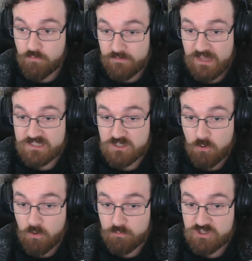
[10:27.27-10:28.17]
that
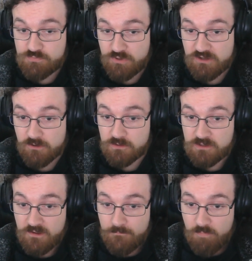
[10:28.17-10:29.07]
score, which is pretty good.
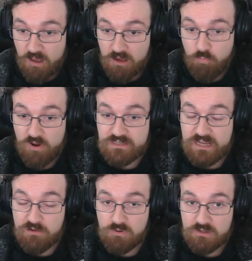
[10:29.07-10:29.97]
One thing
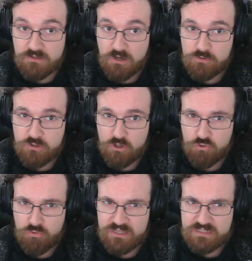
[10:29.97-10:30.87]
I will note,
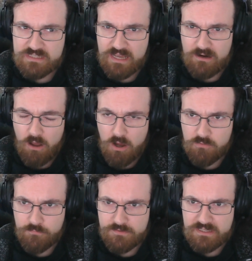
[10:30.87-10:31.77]
though, is that
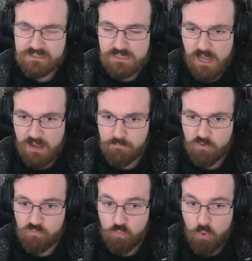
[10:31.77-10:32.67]
of the top
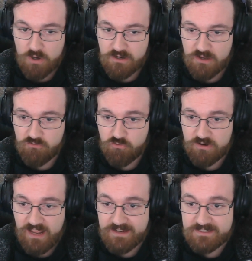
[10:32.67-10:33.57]
100
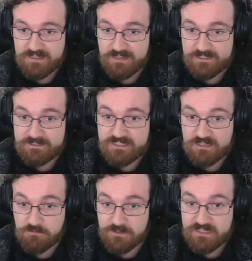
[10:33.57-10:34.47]
hentai
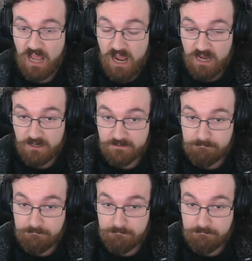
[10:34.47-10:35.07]
series on